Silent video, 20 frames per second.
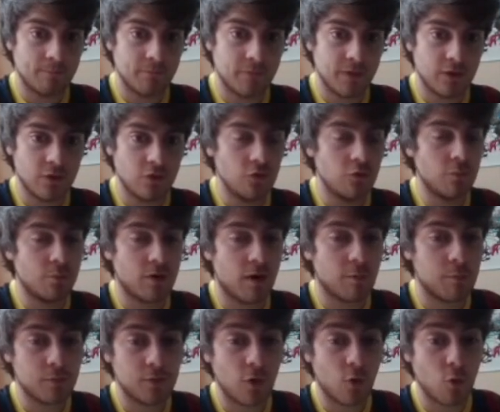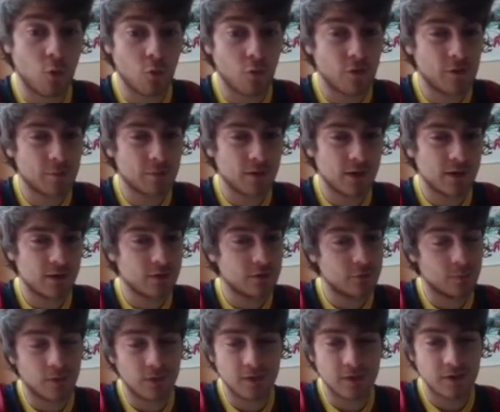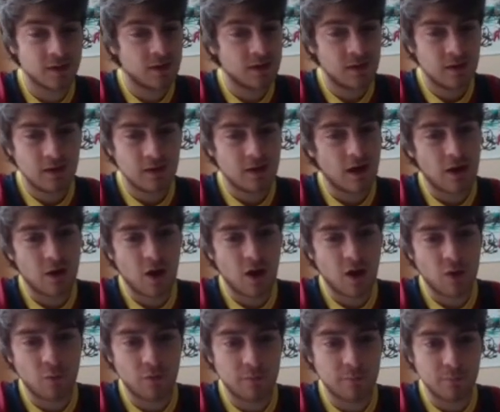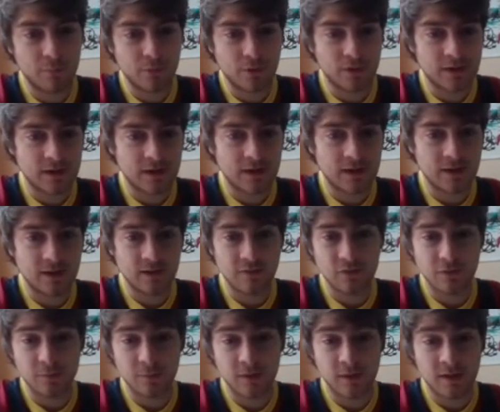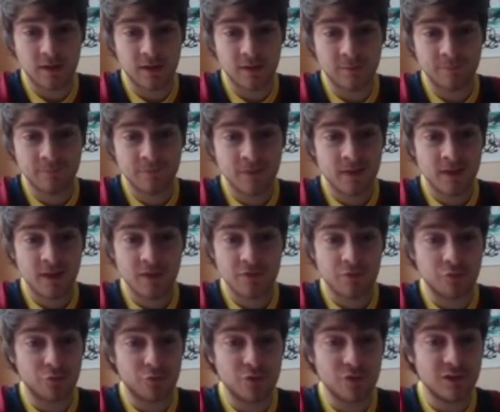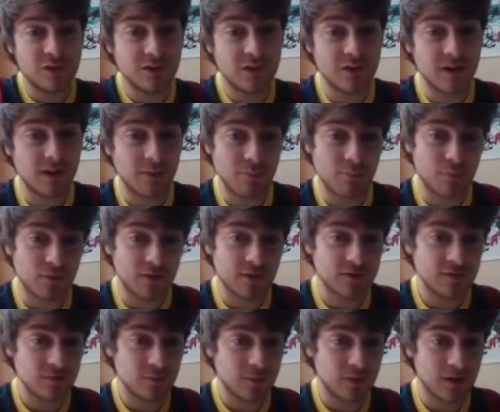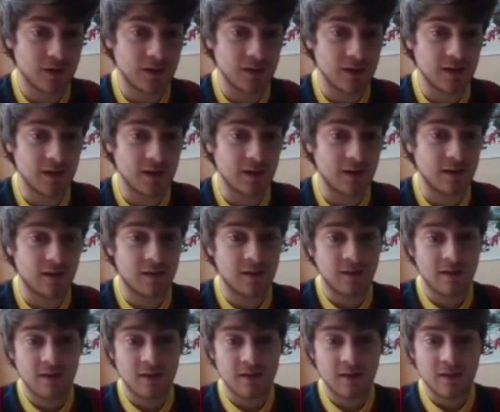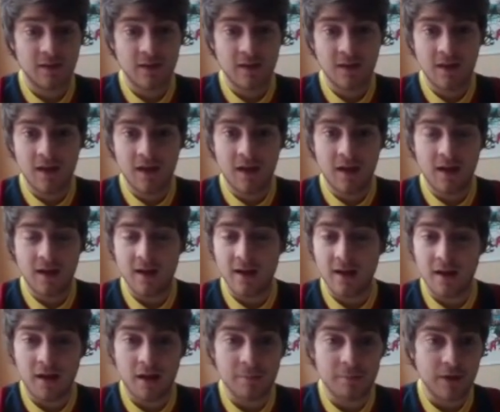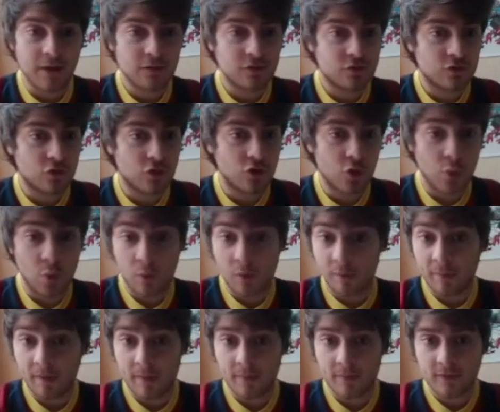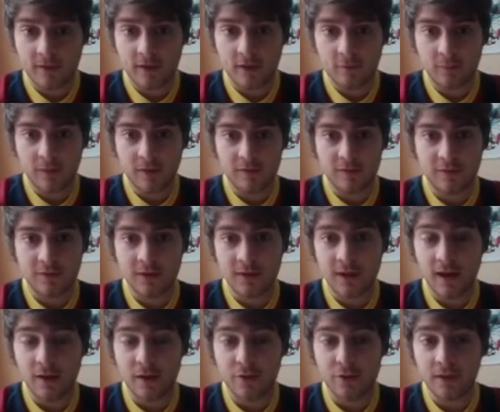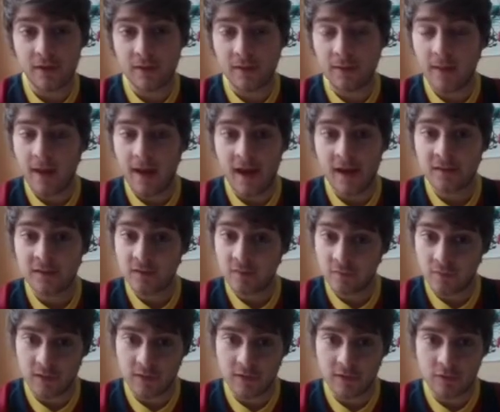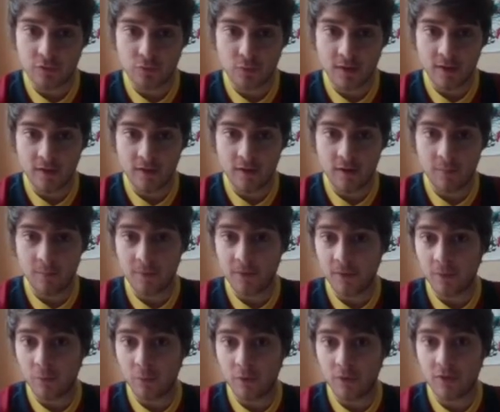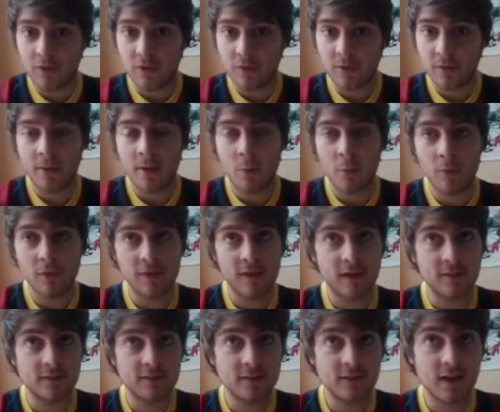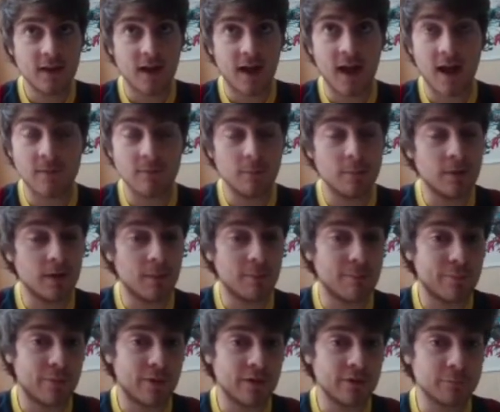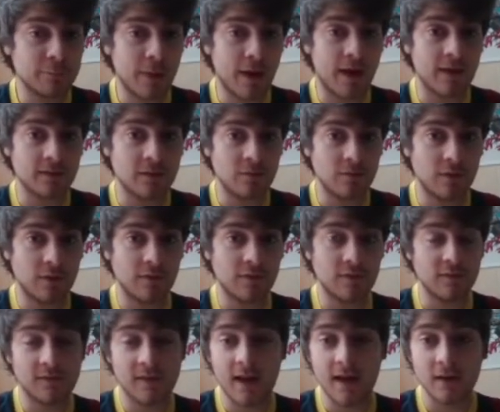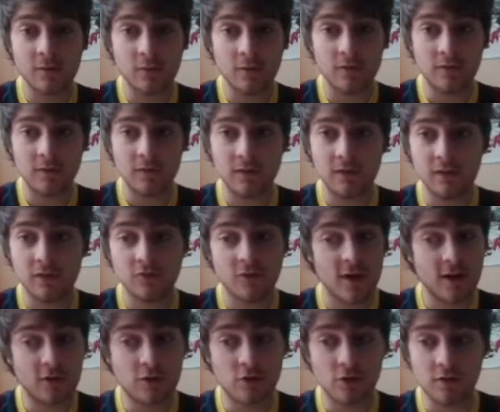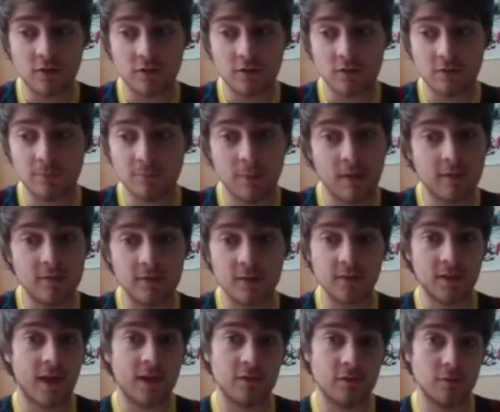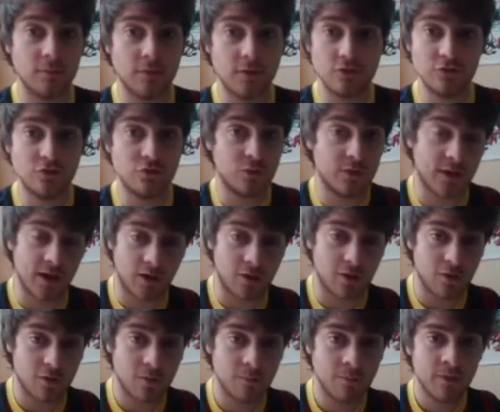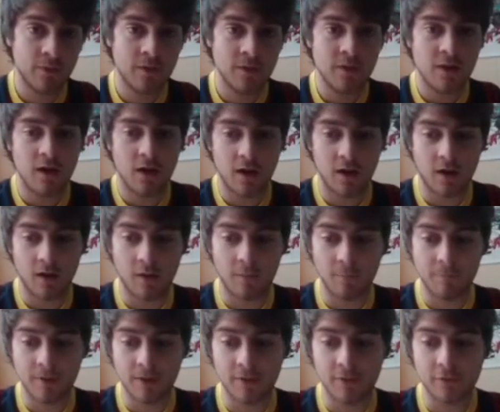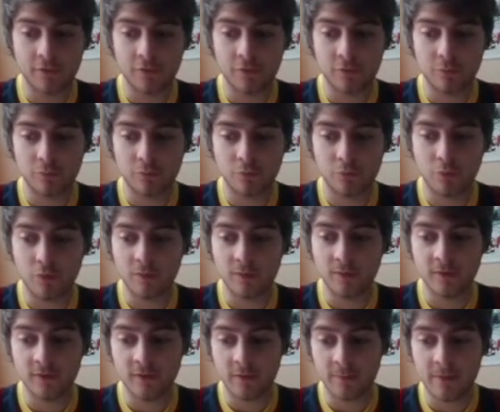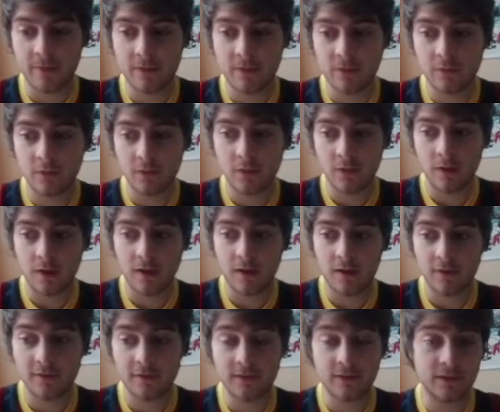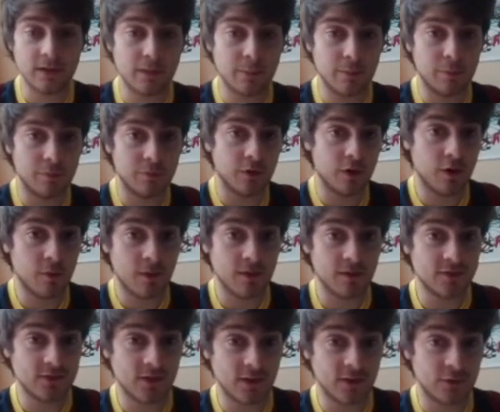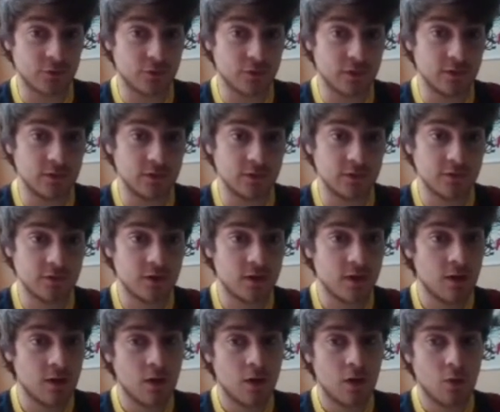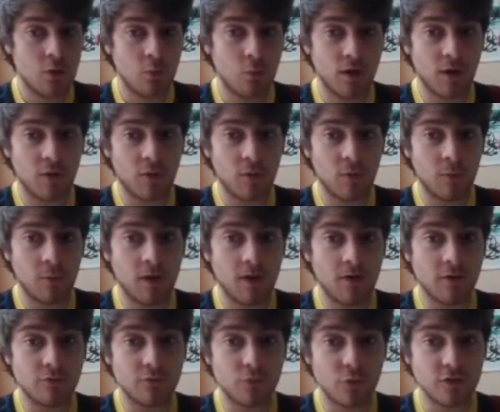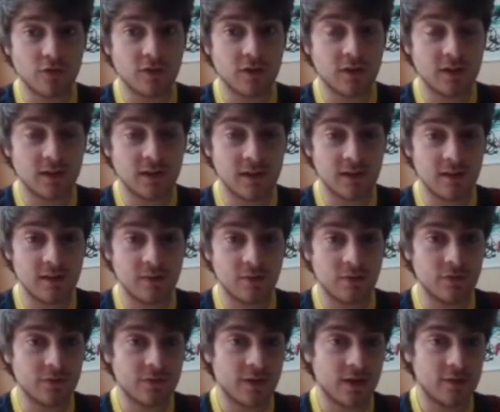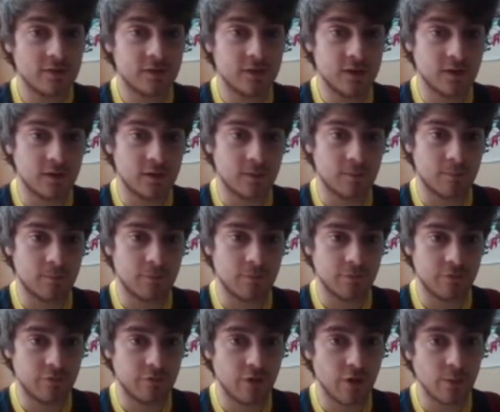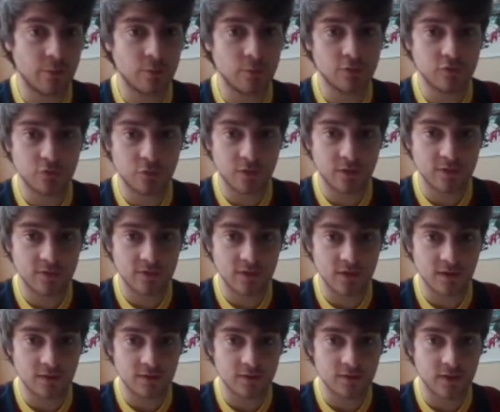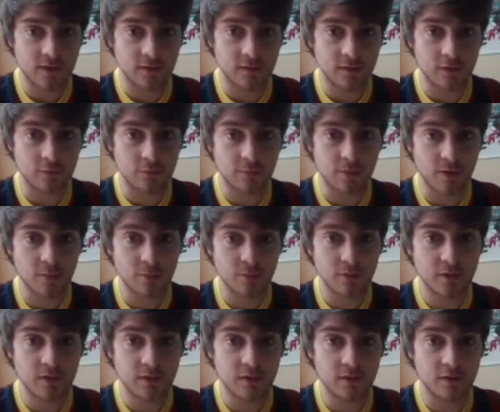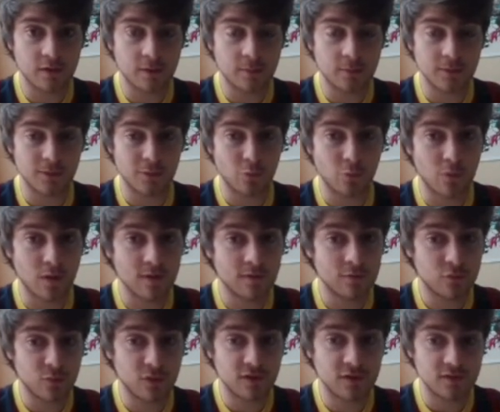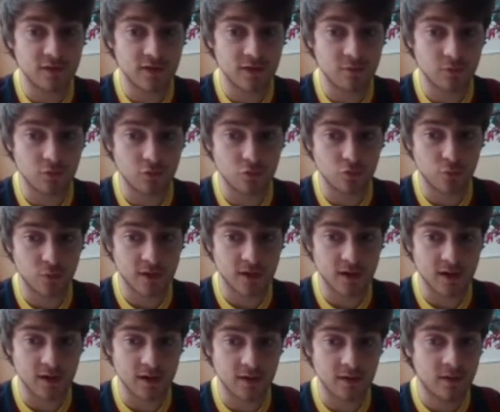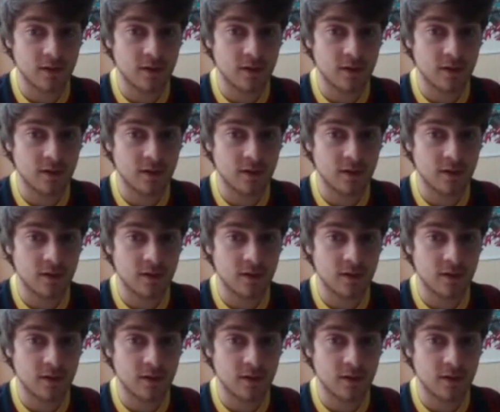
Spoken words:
you probably hold their players, but I wouldn't bring any of them in. If you're really looking to bring somebody in, I'm not sure who it would be besides Man City. I think Aston Villa is right up there with them. With that said, I haven't been impressed by Aston Villa's attack recently. Jack Grealish basically hasn't been shooting at all. And this is one reason I made this video. I see a lot of people talk about selling Grealish. Well, unfortunately, this guy's going to double in 26, and he's probably going to double in one of 27 or 28